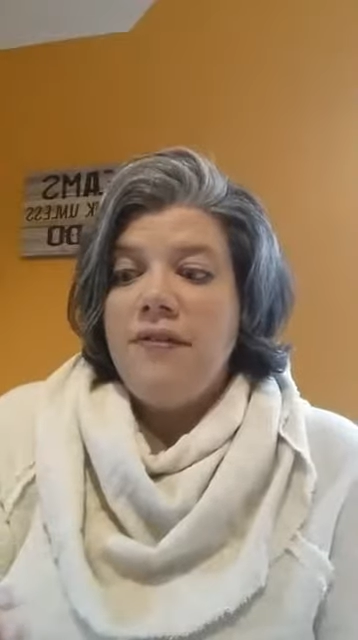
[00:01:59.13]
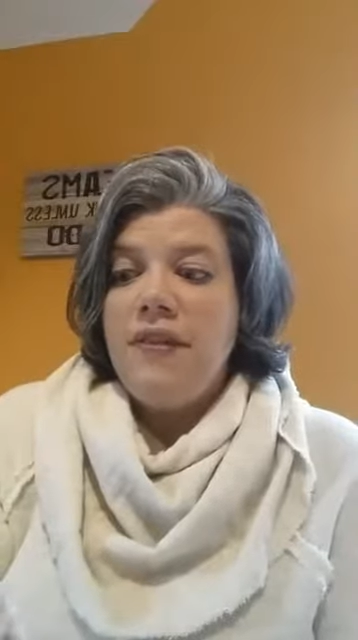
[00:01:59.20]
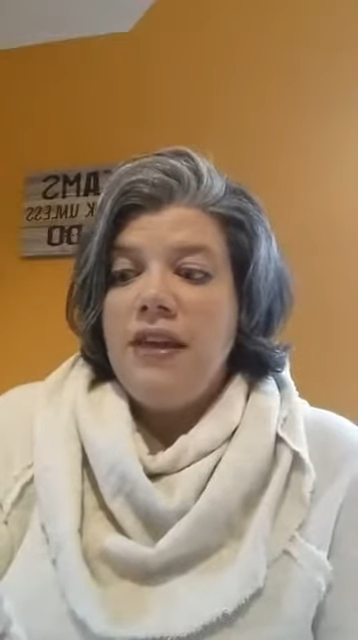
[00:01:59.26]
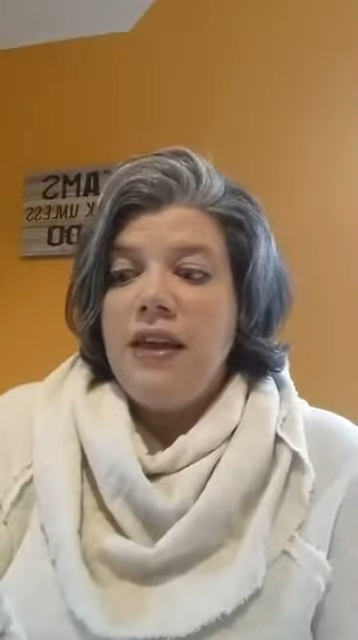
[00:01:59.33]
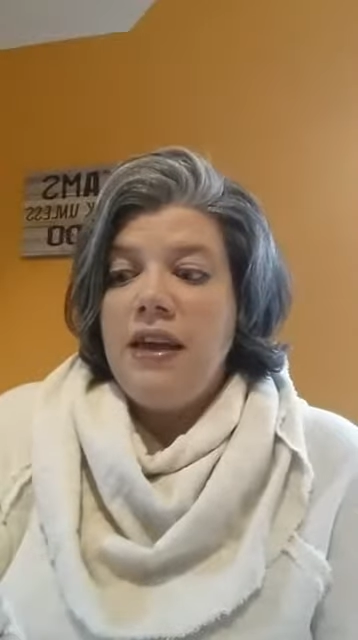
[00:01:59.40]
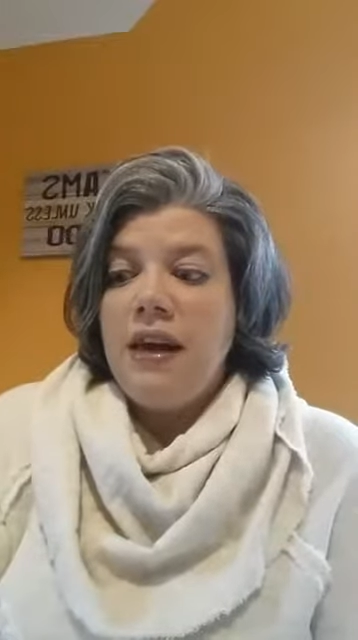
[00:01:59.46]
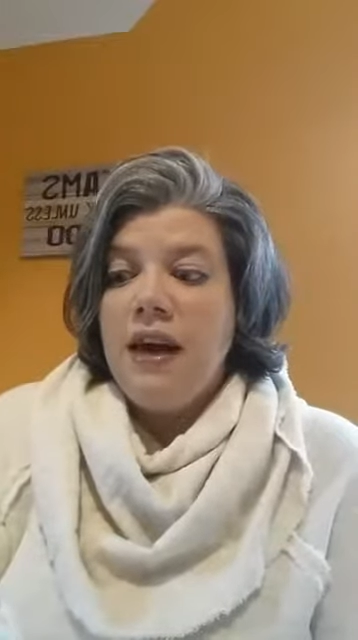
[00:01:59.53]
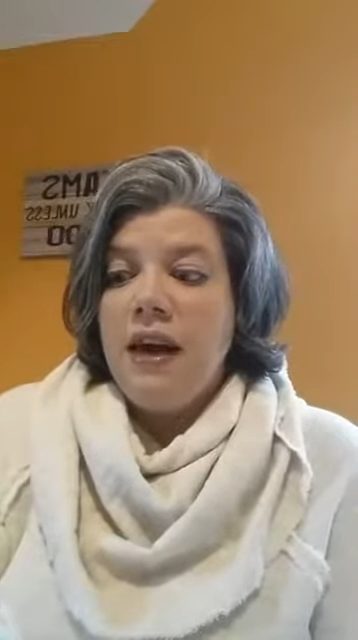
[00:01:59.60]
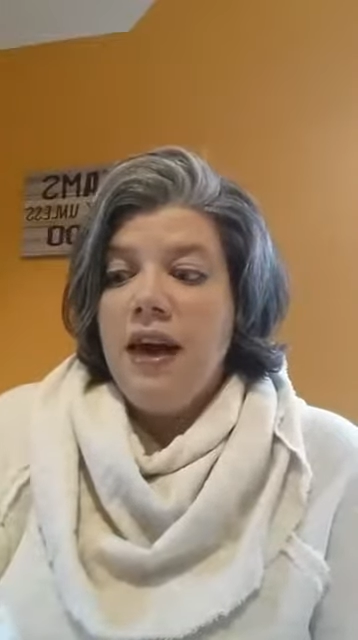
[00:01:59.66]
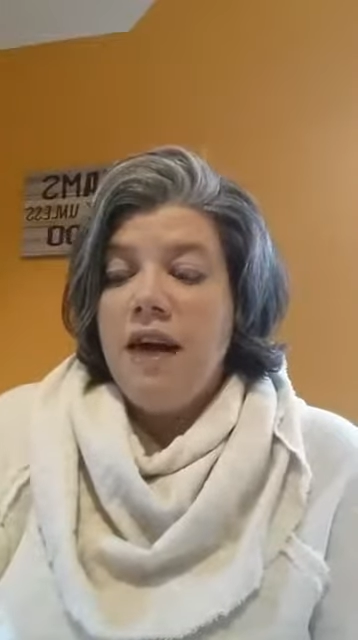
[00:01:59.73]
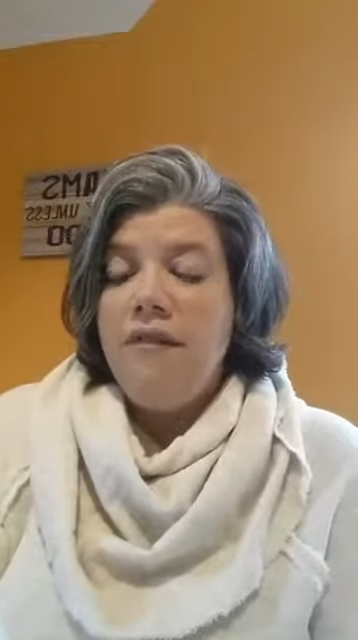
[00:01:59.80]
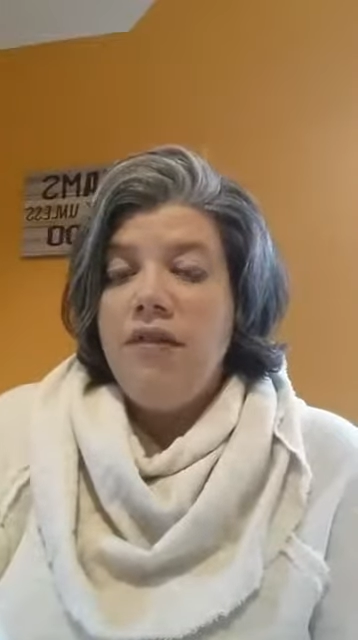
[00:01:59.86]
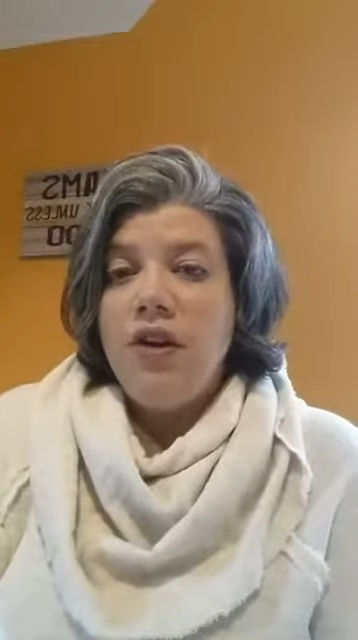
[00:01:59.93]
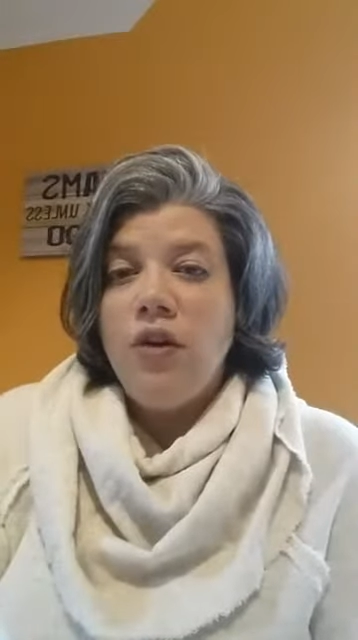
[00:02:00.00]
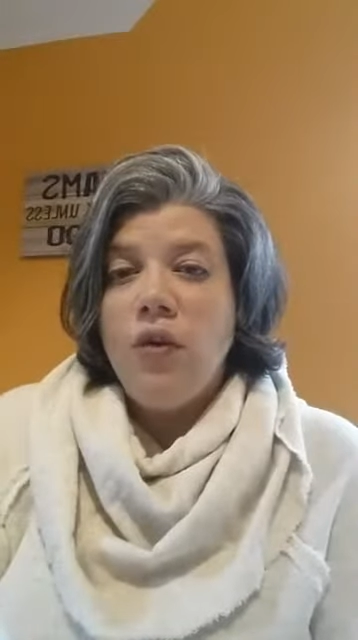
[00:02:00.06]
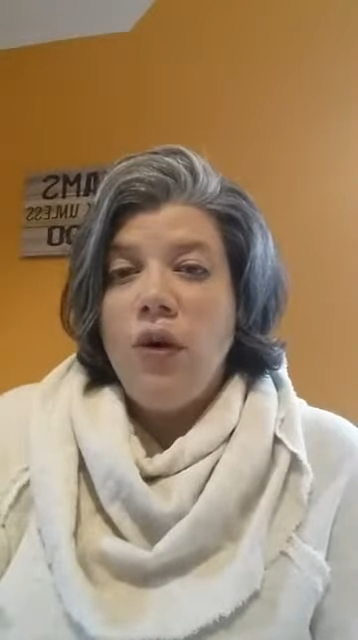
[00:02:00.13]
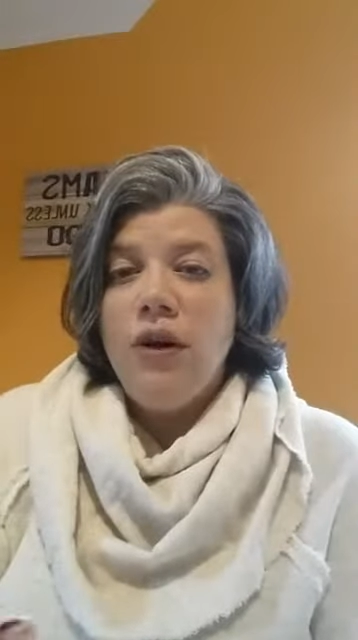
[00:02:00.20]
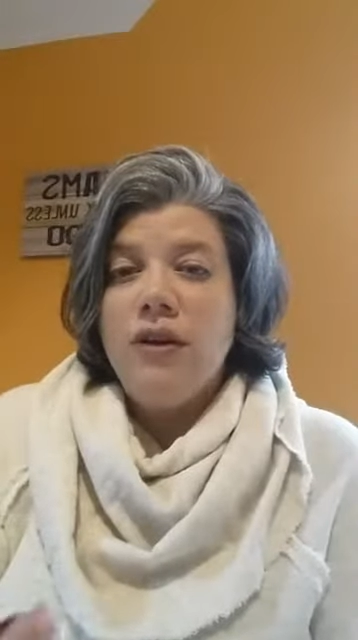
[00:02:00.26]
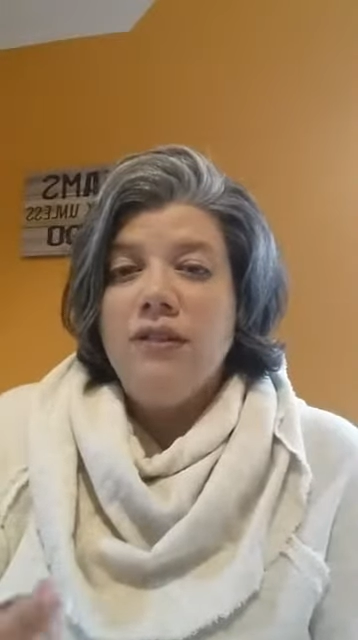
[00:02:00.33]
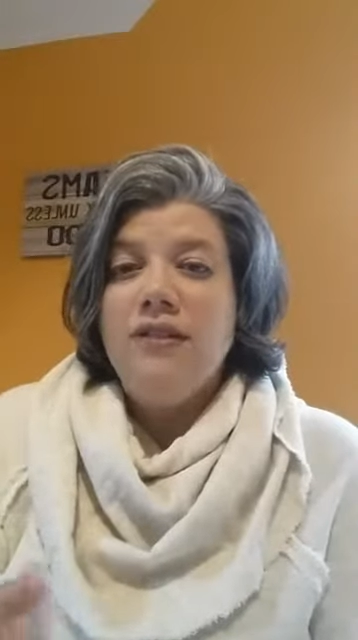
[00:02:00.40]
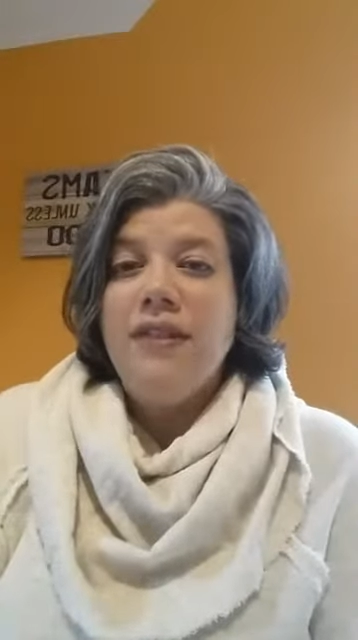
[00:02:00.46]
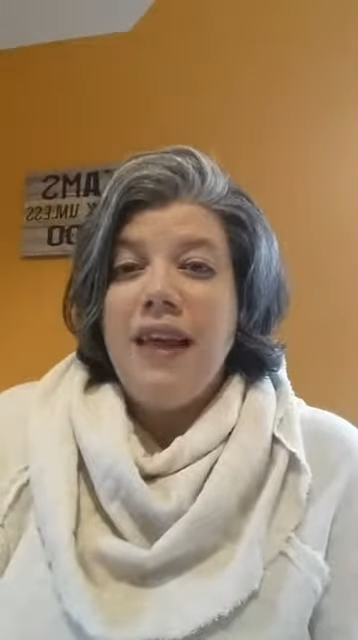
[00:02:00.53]
the heavier
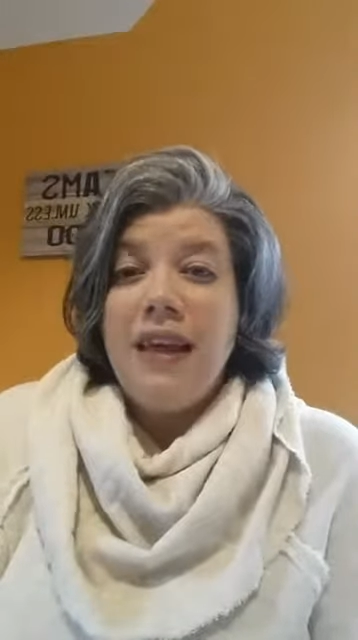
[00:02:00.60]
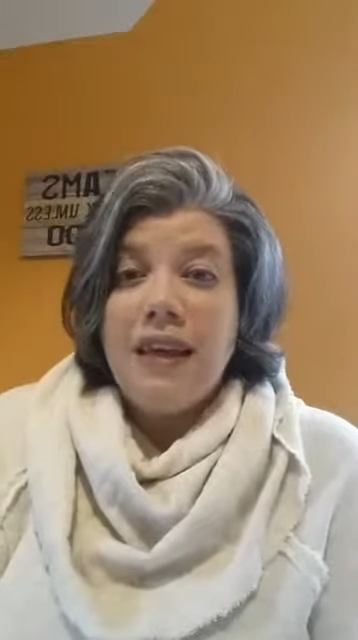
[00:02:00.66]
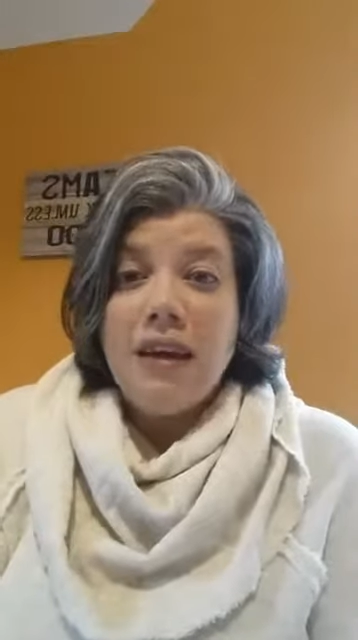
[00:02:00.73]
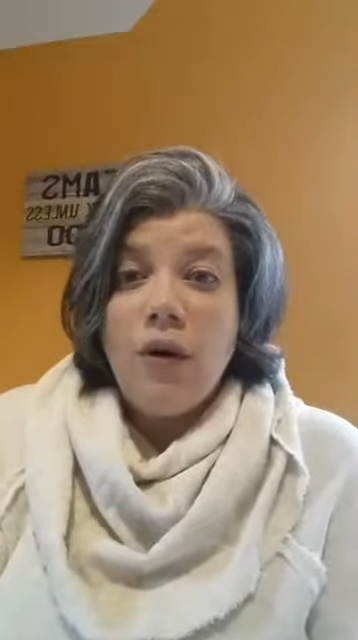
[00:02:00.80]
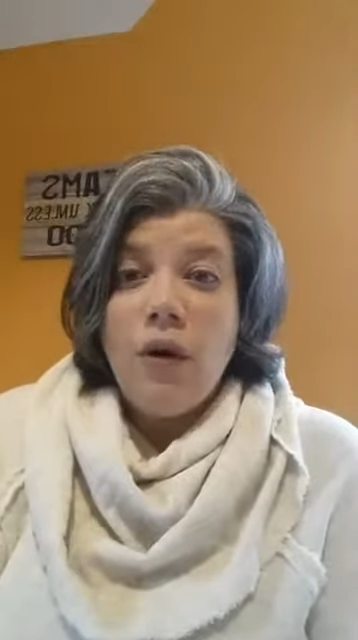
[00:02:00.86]
oils like